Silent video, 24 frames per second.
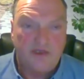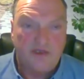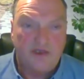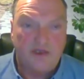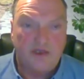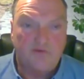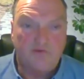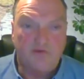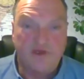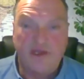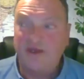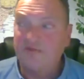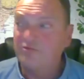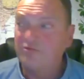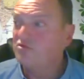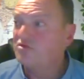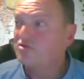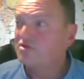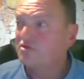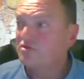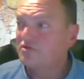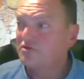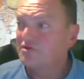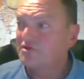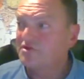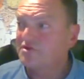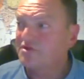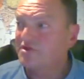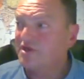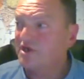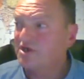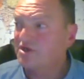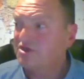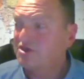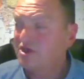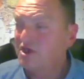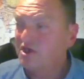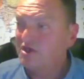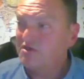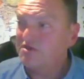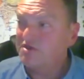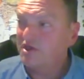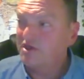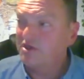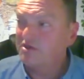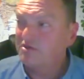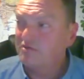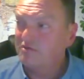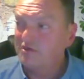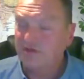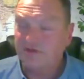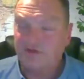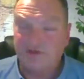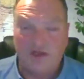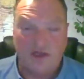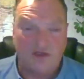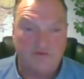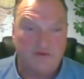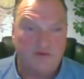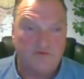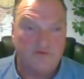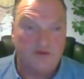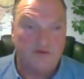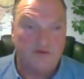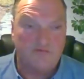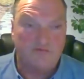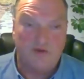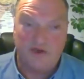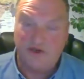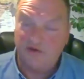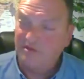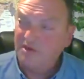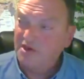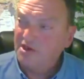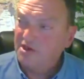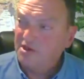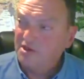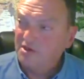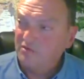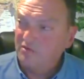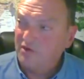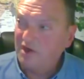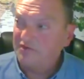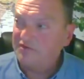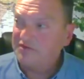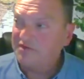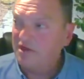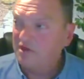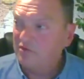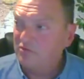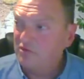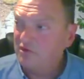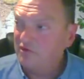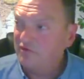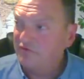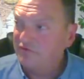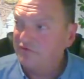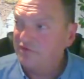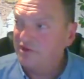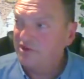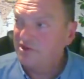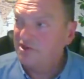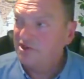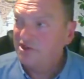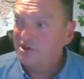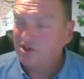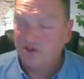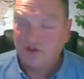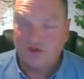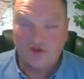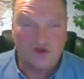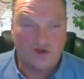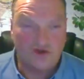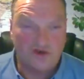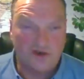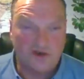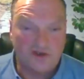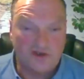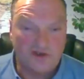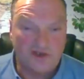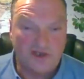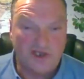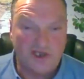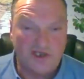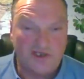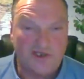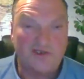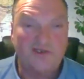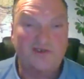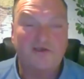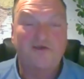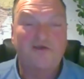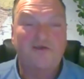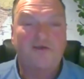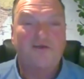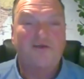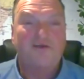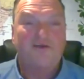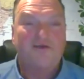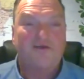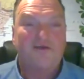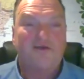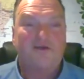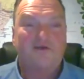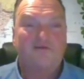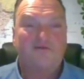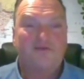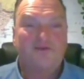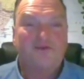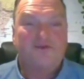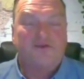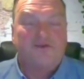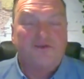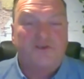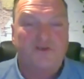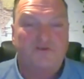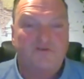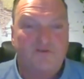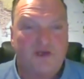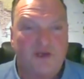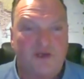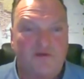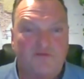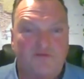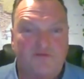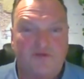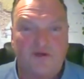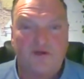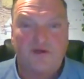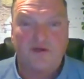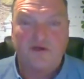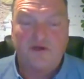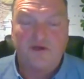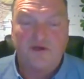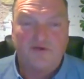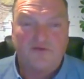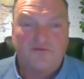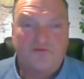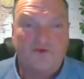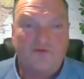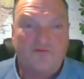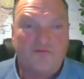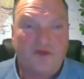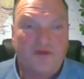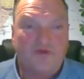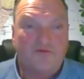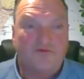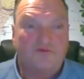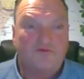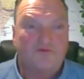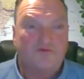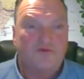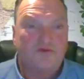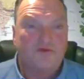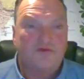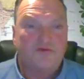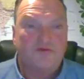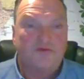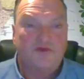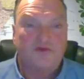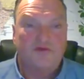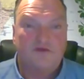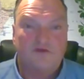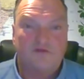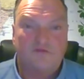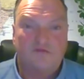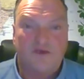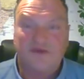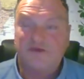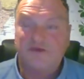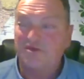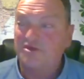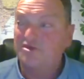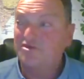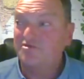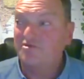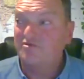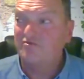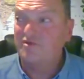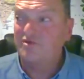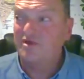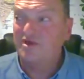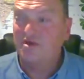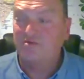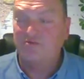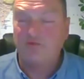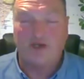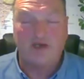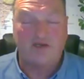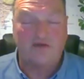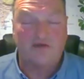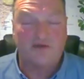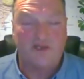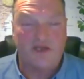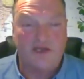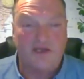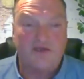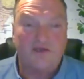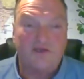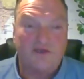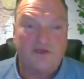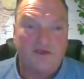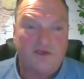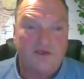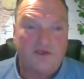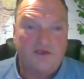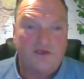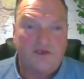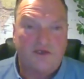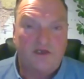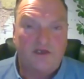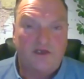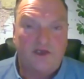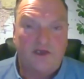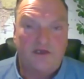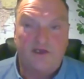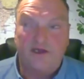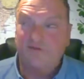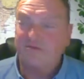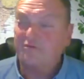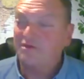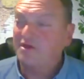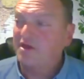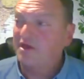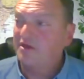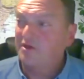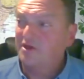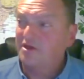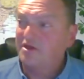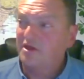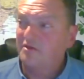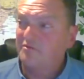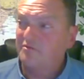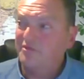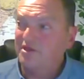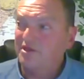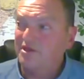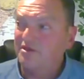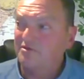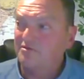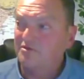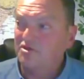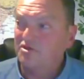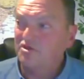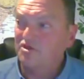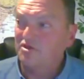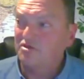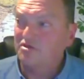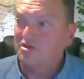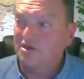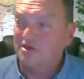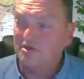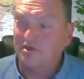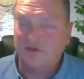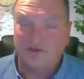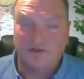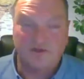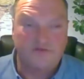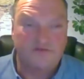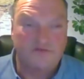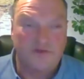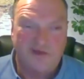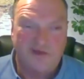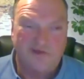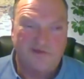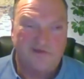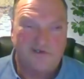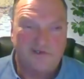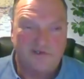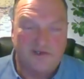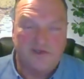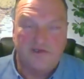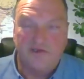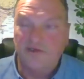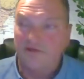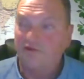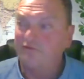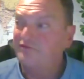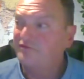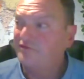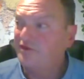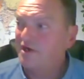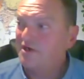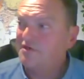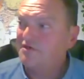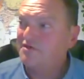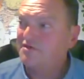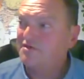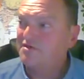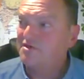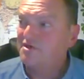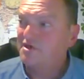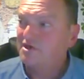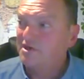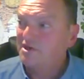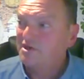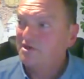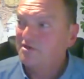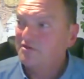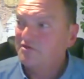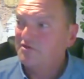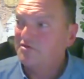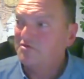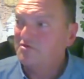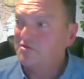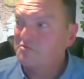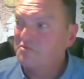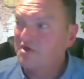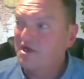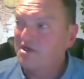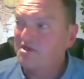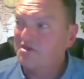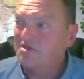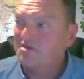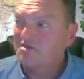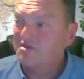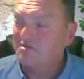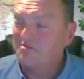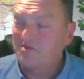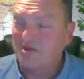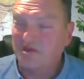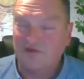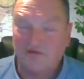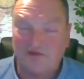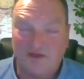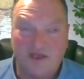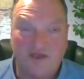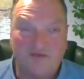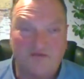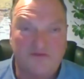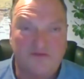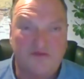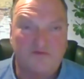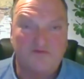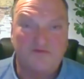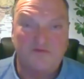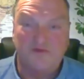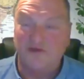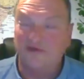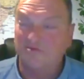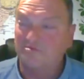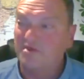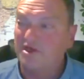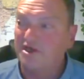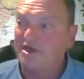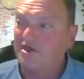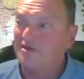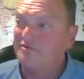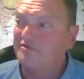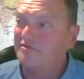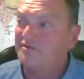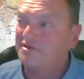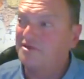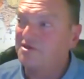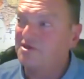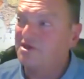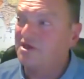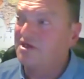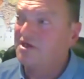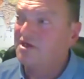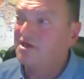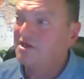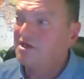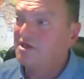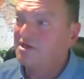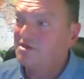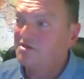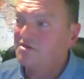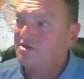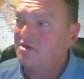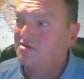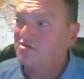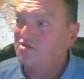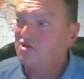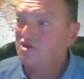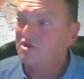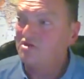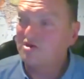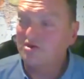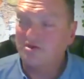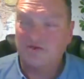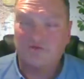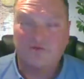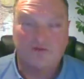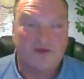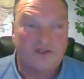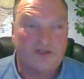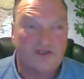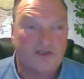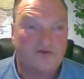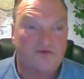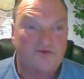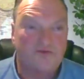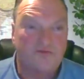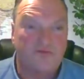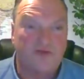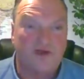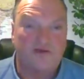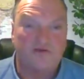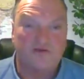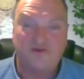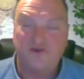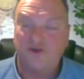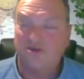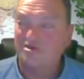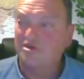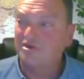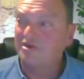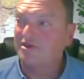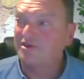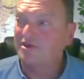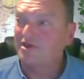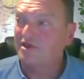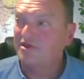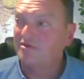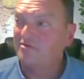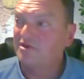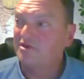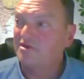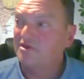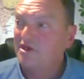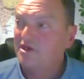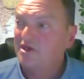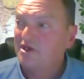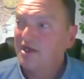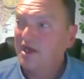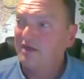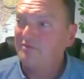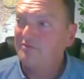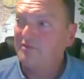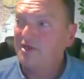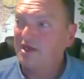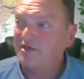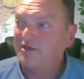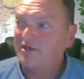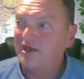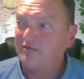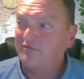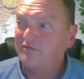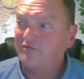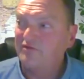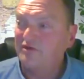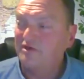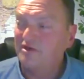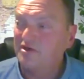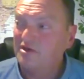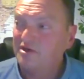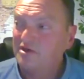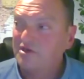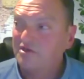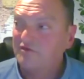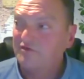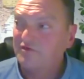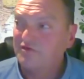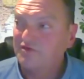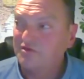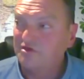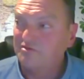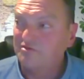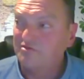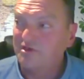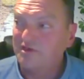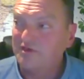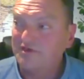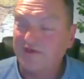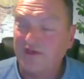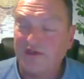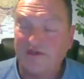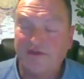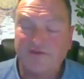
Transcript: We have all sorts of star charts going all the time at the moment. My wife's got one for chocolate and cake, which she's giving up for a month. So bless her, she's doing really well on that. And I'm accompanying her with chocolate because I get the odd vice to replace something. I've got to have something in my life. And so chocolate's one of those, a bar of chocolate a day, but I haven't had that for 2 weeks now.